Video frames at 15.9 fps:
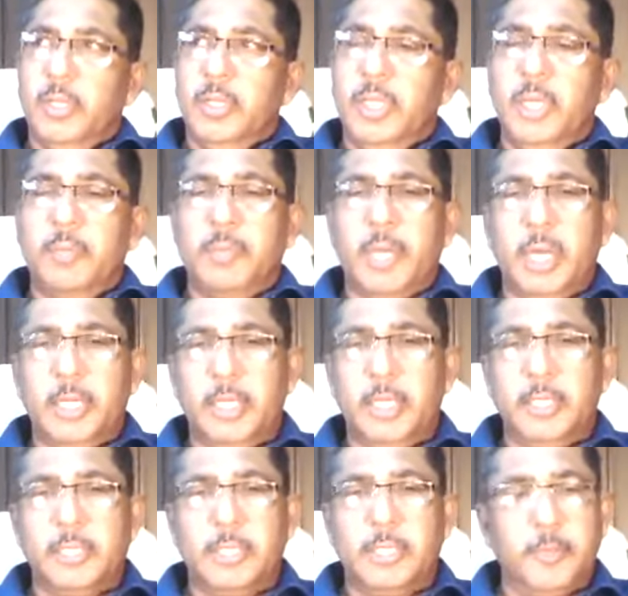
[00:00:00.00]
they
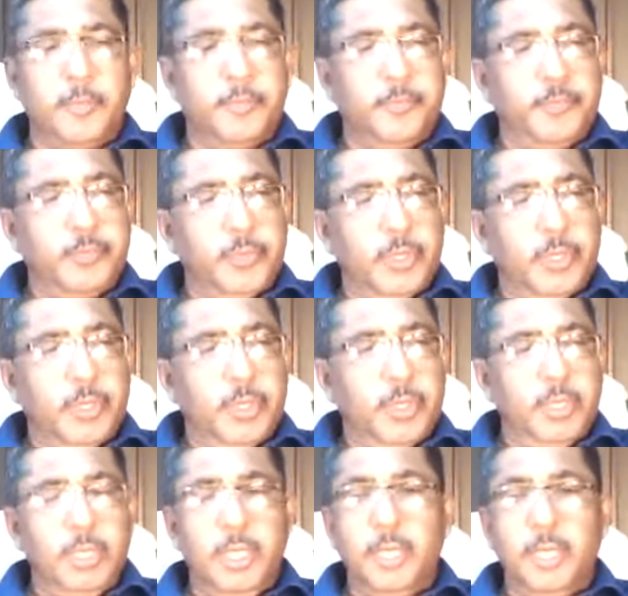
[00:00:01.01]
practice
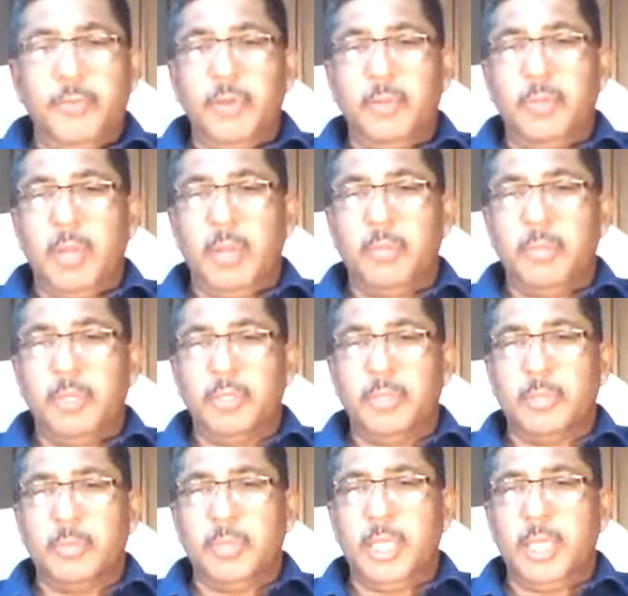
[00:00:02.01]
infant baptism.